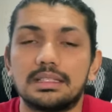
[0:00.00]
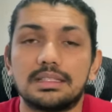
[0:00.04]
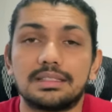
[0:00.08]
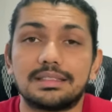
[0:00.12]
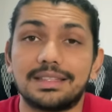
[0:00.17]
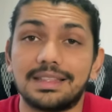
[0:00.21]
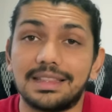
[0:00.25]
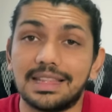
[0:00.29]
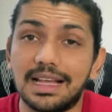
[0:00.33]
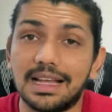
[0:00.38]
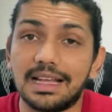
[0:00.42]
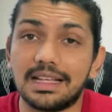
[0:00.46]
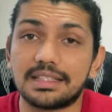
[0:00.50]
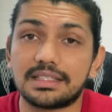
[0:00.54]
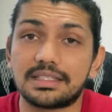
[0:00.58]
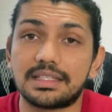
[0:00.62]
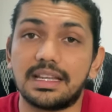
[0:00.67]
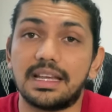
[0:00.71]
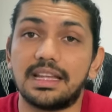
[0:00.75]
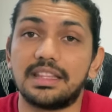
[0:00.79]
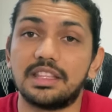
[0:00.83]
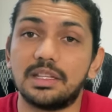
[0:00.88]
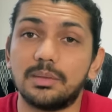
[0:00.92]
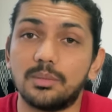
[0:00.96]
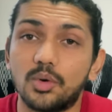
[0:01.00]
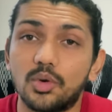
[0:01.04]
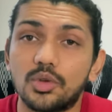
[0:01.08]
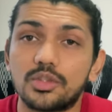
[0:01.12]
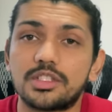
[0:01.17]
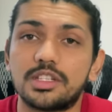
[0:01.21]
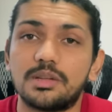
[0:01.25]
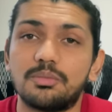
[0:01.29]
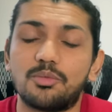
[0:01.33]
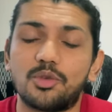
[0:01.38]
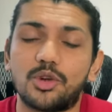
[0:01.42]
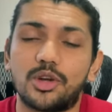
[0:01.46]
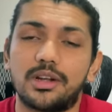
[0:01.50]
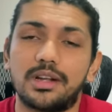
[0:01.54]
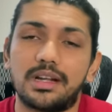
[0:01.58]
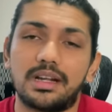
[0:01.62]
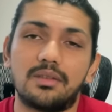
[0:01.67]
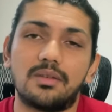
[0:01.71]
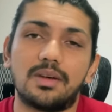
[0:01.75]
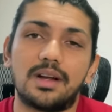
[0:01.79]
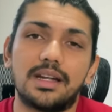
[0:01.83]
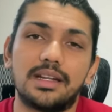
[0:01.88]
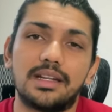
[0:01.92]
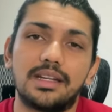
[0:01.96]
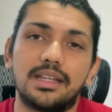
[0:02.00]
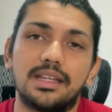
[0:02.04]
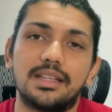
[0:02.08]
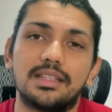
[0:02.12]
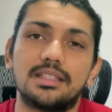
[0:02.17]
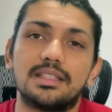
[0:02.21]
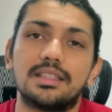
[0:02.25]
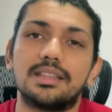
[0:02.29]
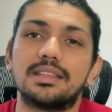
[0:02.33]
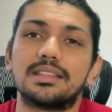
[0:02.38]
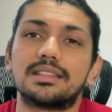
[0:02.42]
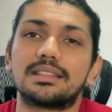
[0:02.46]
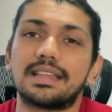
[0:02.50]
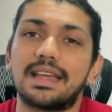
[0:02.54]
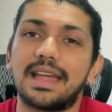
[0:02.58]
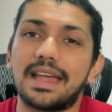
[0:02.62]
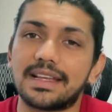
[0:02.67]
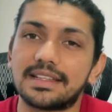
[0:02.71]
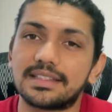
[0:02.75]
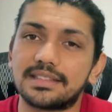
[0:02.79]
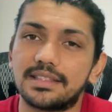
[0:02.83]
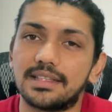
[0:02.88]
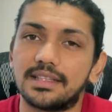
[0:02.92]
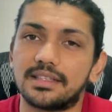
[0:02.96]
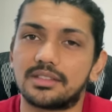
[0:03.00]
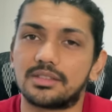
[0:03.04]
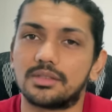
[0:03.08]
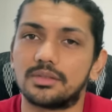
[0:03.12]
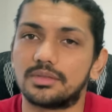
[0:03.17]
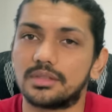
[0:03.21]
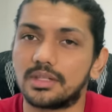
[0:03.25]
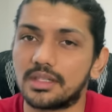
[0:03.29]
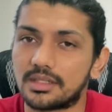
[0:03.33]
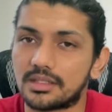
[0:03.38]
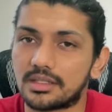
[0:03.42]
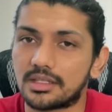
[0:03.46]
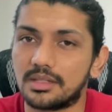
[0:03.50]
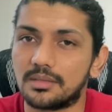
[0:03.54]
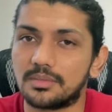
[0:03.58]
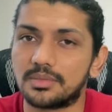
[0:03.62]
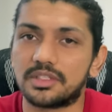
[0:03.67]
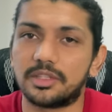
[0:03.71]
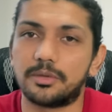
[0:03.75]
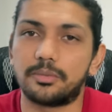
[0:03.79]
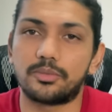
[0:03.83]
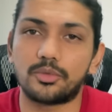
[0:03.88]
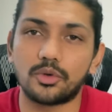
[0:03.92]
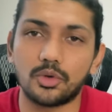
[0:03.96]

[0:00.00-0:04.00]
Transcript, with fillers: The last and the most important advantage is access to systems and